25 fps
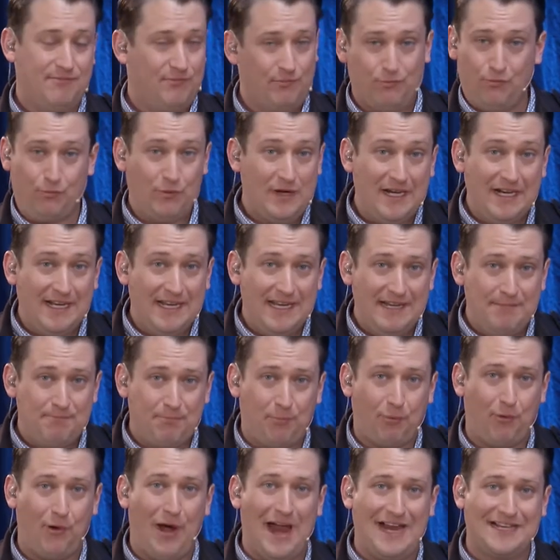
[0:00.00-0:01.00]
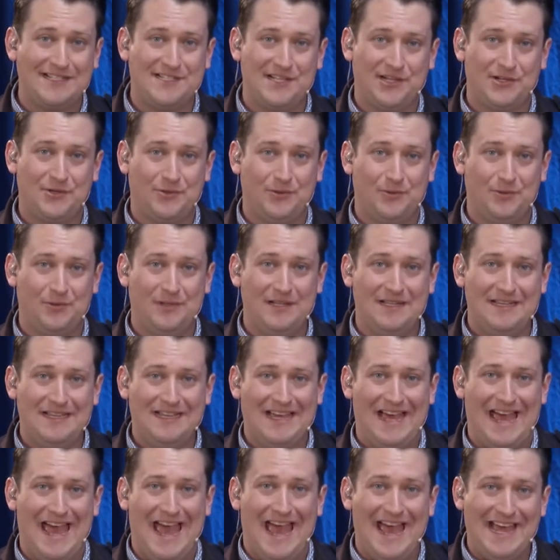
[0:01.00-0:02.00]
really practical
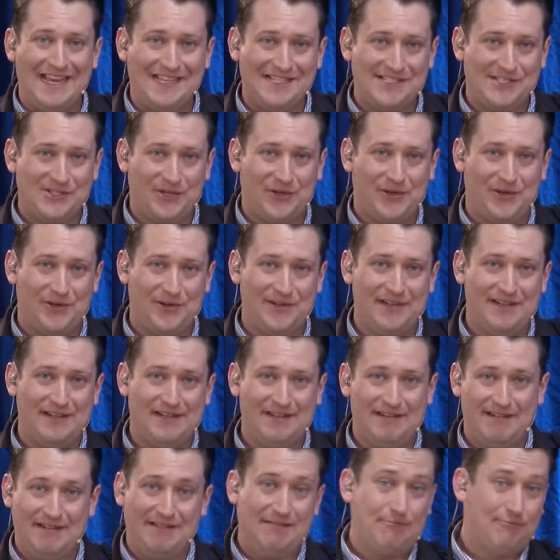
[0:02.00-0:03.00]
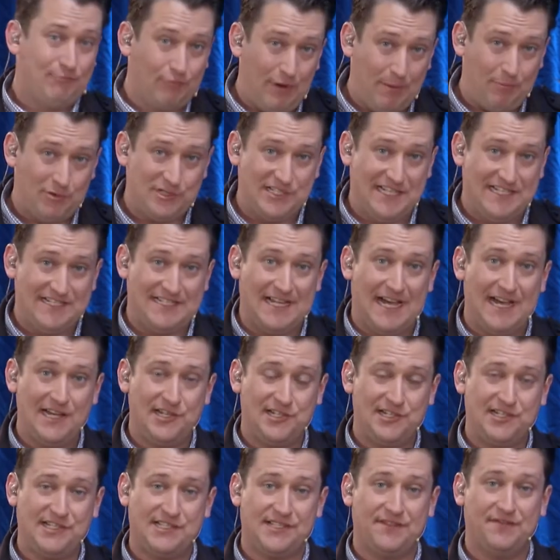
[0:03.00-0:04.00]
hands on
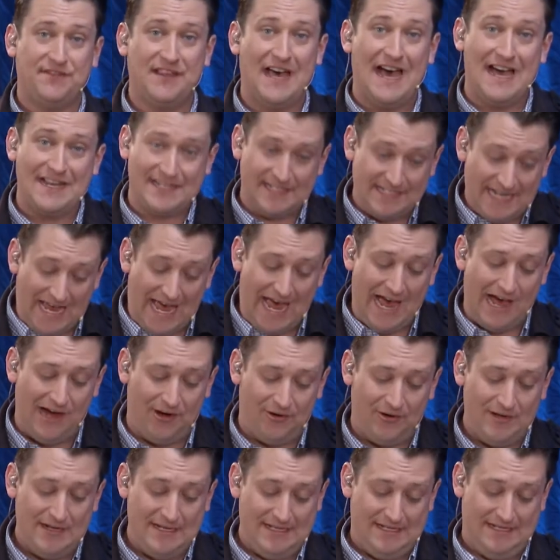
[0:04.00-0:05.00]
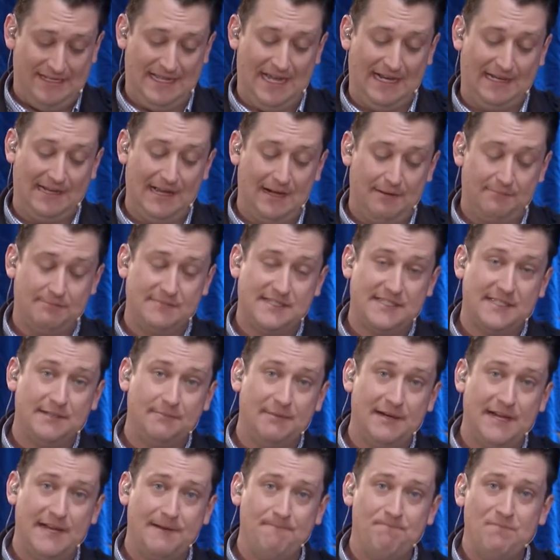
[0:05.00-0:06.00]
representations of that and how that comes to
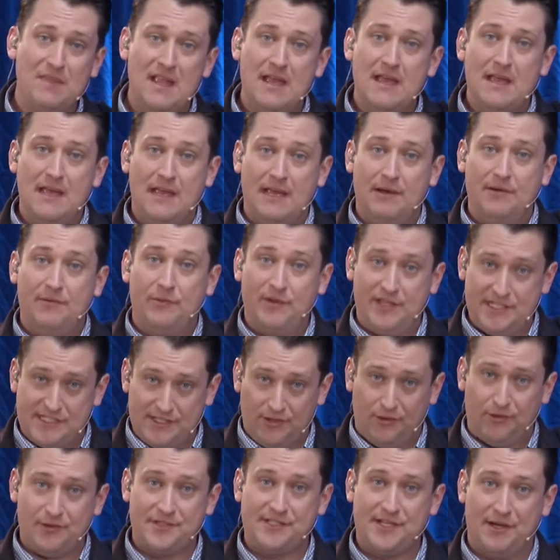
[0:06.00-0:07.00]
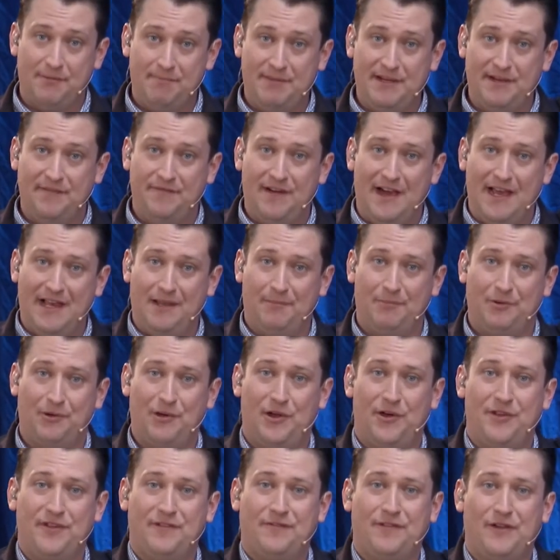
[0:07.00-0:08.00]
be. This will also be available
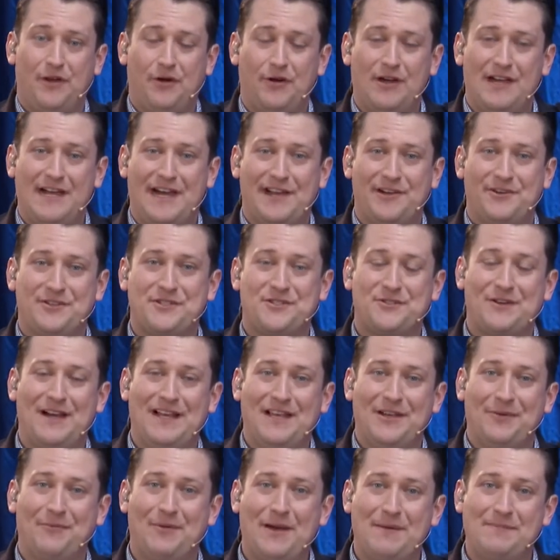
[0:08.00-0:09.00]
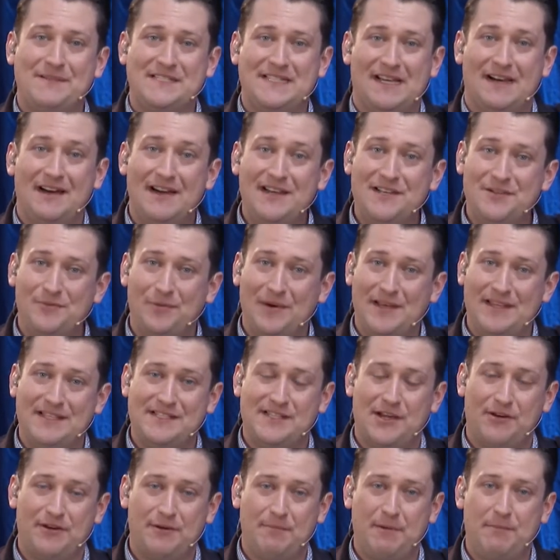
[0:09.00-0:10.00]
on the Floriade Australia website, where there's
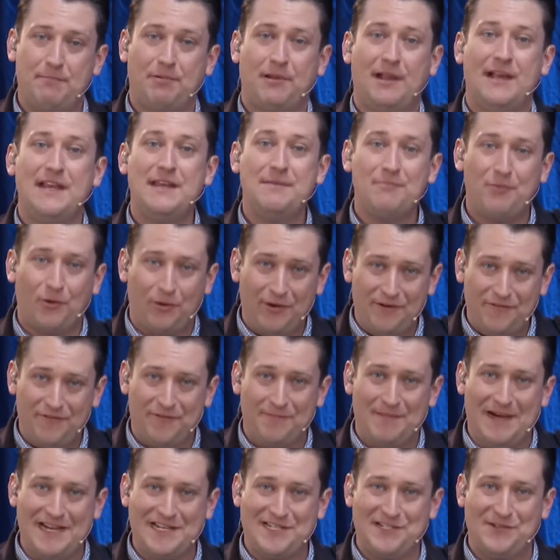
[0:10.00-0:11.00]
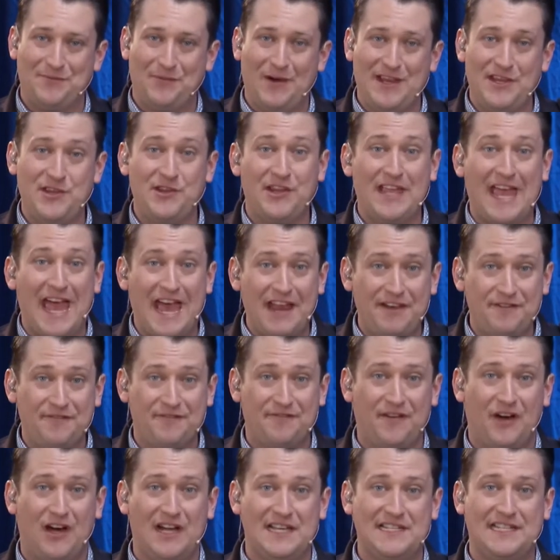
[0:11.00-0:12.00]
going to be plenty more information where you can
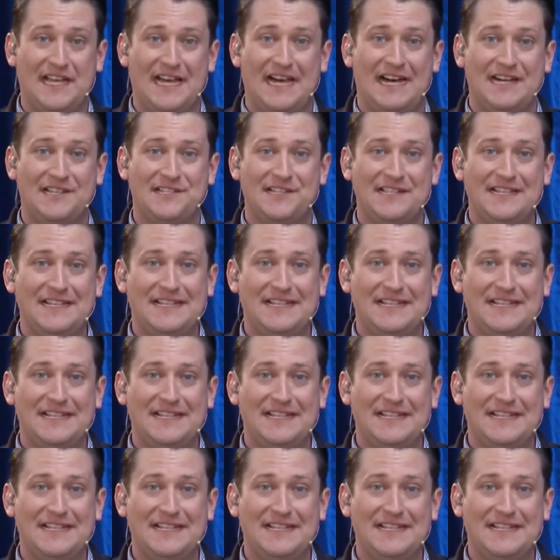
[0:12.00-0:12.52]
find out